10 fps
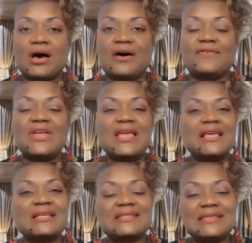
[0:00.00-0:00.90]
of,
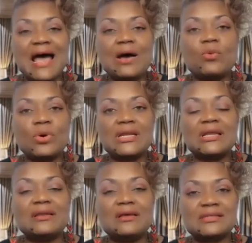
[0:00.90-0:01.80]
it's not what
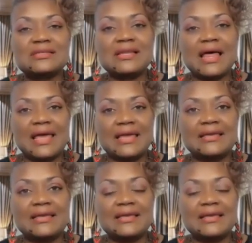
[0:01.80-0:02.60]
it looks like.